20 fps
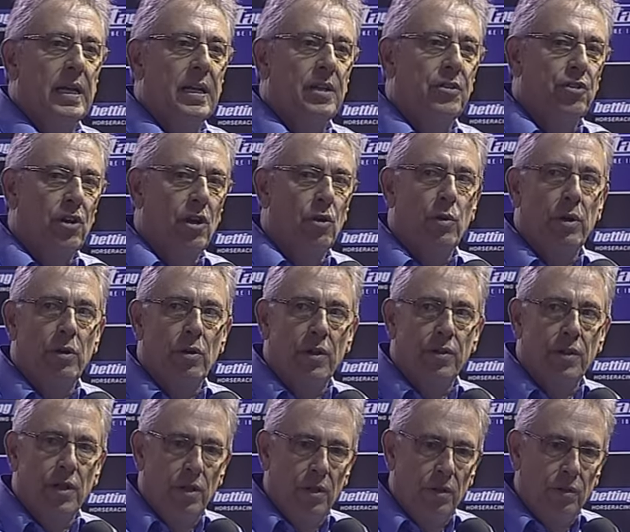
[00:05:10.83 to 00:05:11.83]
So we're on
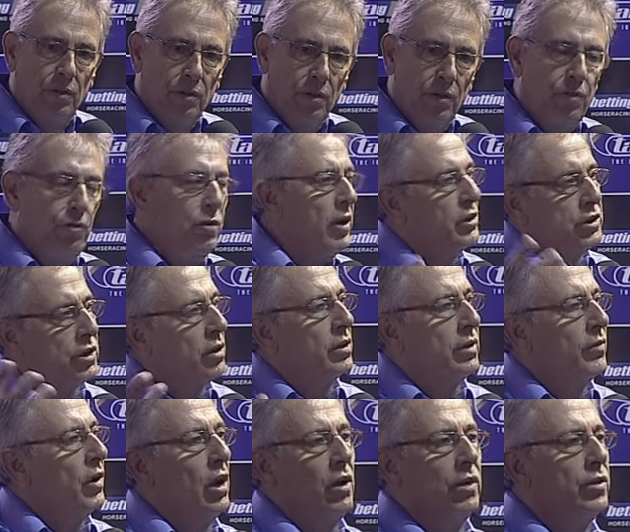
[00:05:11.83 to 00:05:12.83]
the threshold
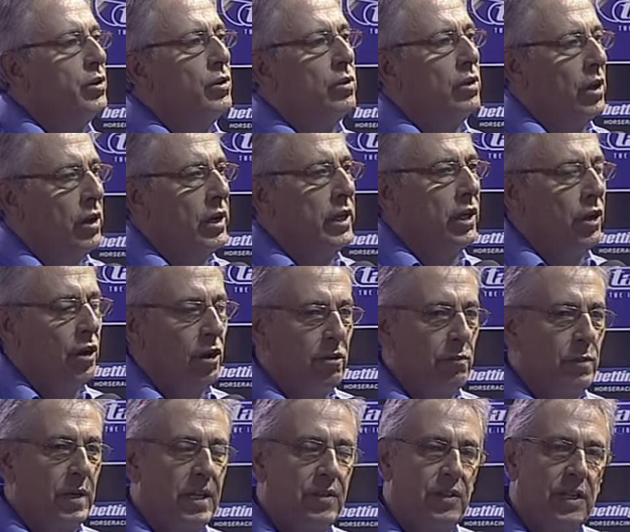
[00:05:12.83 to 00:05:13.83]
of a whole new learning curve,
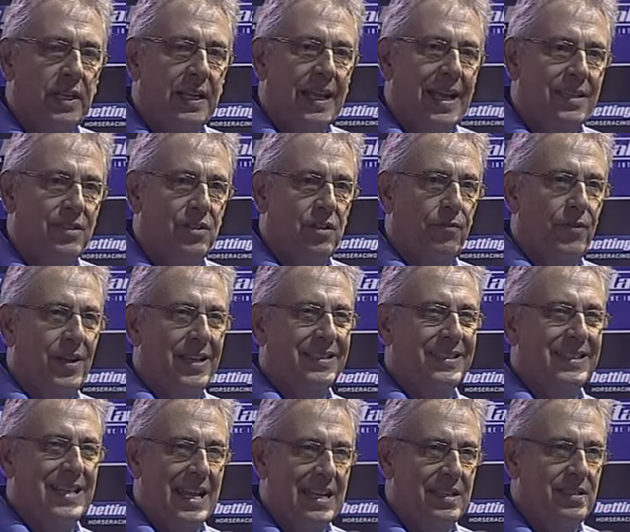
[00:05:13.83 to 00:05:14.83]
but I think it adds a
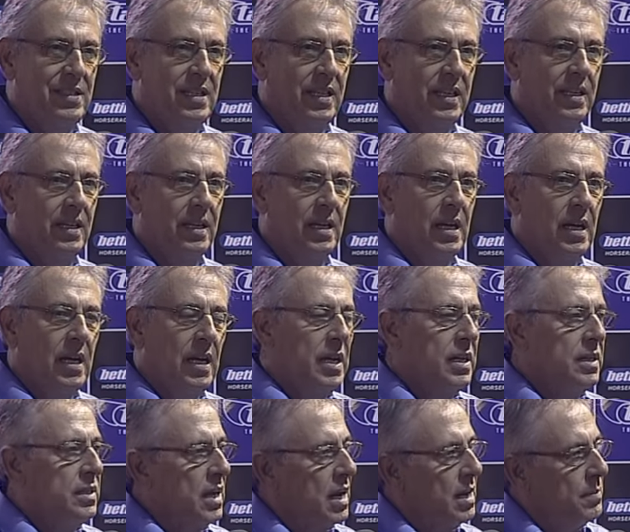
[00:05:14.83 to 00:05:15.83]
fantastic
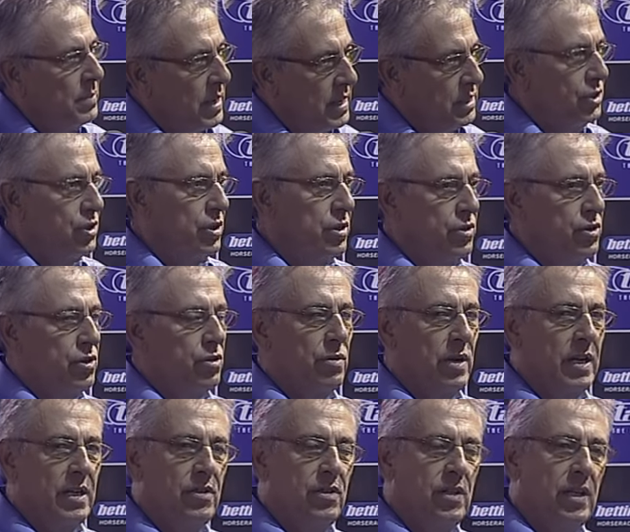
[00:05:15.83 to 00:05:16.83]
dimension to
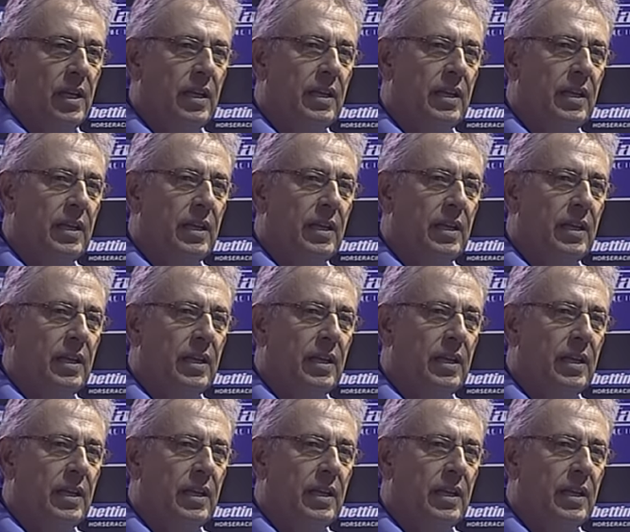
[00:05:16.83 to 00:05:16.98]
racing.